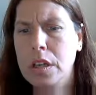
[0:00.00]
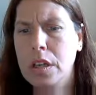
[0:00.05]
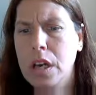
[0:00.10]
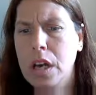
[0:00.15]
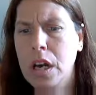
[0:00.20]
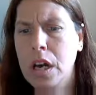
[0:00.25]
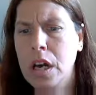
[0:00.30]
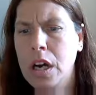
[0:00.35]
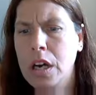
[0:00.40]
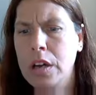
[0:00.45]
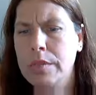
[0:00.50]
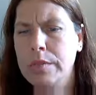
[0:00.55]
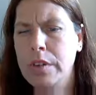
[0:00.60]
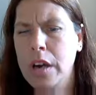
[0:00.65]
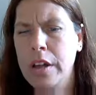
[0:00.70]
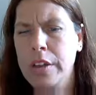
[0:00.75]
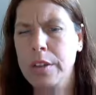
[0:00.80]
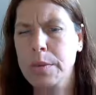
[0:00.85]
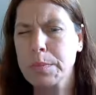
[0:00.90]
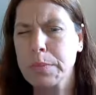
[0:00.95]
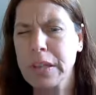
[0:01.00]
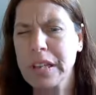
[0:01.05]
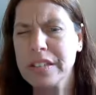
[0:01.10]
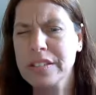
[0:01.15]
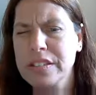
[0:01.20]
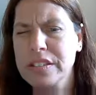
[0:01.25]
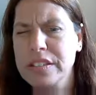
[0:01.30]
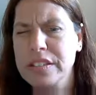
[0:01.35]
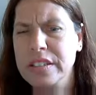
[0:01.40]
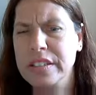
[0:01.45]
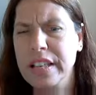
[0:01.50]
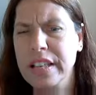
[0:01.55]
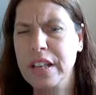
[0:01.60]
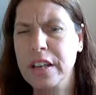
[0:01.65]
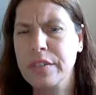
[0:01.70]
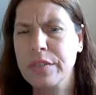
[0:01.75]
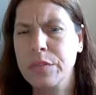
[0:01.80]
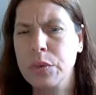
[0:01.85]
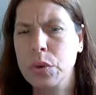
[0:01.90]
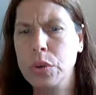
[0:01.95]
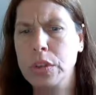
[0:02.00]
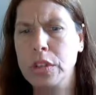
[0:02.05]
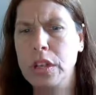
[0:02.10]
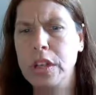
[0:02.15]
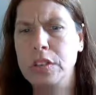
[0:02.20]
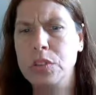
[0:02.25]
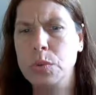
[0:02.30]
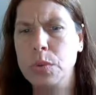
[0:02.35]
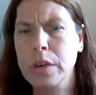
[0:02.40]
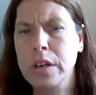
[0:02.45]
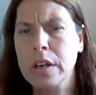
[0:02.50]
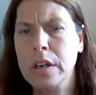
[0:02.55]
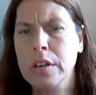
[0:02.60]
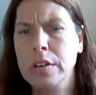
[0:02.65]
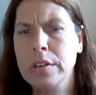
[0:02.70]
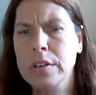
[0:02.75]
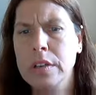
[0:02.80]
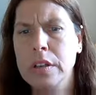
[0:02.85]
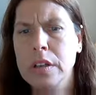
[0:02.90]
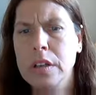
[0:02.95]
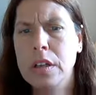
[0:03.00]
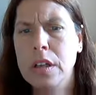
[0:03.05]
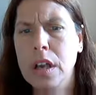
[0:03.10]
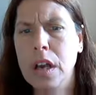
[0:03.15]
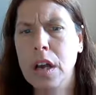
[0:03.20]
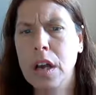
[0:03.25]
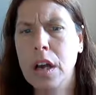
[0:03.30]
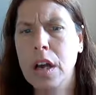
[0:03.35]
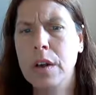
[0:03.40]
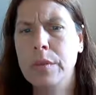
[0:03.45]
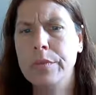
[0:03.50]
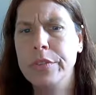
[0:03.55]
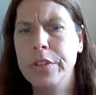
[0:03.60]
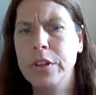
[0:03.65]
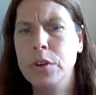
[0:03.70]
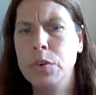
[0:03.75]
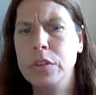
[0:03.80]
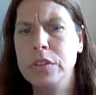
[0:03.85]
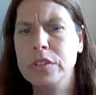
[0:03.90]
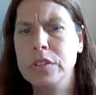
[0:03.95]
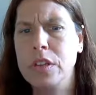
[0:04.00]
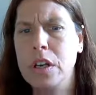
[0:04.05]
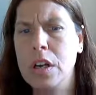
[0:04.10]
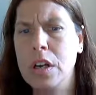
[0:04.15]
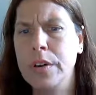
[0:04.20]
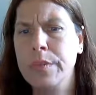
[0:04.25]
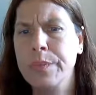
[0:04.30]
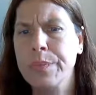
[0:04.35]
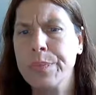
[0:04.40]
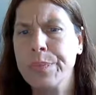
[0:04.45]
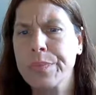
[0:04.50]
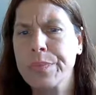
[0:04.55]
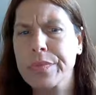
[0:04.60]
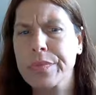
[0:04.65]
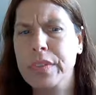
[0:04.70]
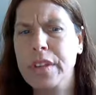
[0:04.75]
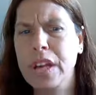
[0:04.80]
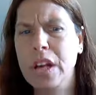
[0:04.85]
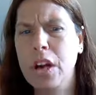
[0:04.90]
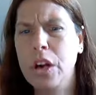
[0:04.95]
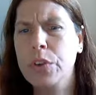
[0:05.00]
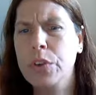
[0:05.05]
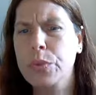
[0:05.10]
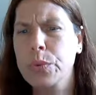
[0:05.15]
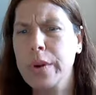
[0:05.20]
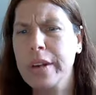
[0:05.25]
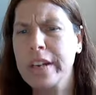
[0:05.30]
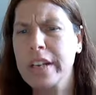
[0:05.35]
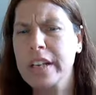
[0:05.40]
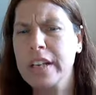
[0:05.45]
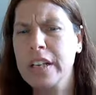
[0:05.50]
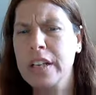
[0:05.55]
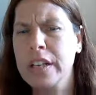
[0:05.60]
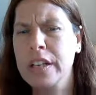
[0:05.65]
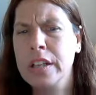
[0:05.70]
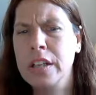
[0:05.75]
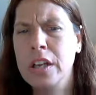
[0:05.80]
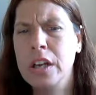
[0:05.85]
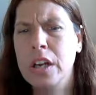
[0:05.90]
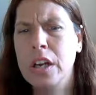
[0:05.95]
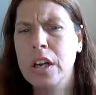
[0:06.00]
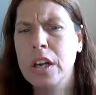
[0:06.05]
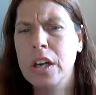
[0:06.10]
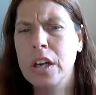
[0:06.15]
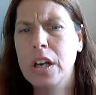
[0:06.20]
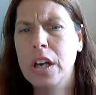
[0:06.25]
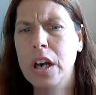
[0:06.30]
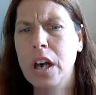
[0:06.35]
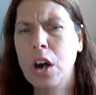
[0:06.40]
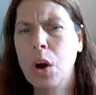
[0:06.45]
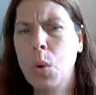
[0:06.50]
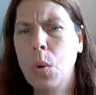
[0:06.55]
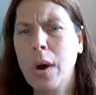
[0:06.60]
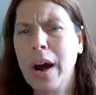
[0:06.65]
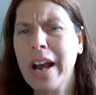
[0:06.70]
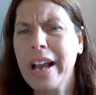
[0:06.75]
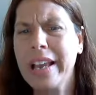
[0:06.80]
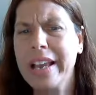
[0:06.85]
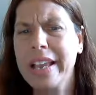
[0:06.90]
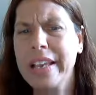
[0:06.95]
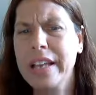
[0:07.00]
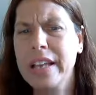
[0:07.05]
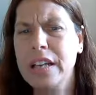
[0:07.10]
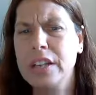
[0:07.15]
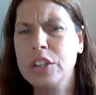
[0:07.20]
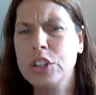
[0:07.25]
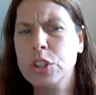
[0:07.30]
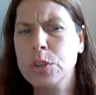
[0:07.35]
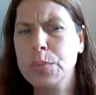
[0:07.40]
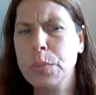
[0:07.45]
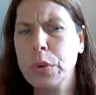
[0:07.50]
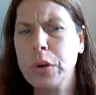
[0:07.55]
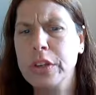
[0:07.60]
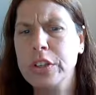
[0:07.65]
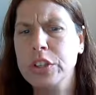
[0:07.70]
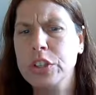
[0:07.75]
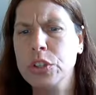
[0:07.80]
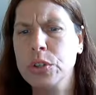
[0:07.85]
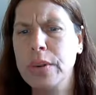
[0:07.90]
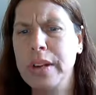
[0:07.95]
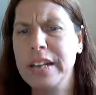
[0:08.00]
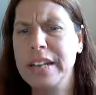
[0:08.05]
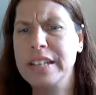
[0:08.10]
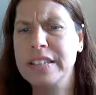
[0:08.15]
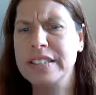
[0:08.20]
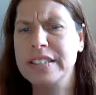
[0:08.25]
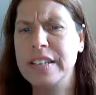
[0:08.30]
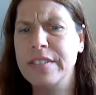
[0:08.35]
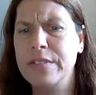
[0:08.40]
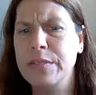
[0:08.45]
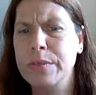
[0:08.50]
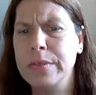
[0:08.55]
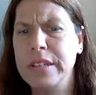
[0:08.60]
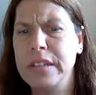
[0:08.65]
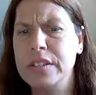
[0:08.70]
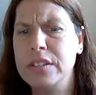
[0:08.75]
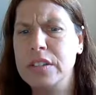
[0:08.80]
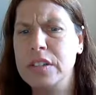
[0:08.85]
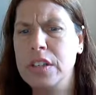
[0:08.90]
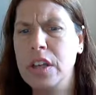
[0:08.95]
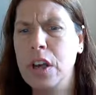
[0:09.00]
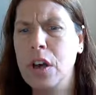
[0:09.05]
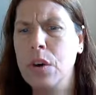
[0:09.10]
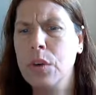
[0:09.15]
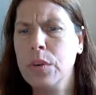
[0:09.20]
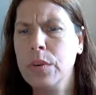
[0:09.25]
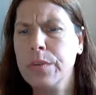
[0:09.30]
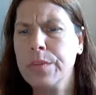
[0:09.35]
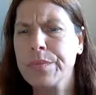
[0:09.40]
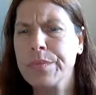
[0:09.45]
Um, other places in California as well. Um, there was an um, earthquake in Hawaii, 2.287 minutes ago.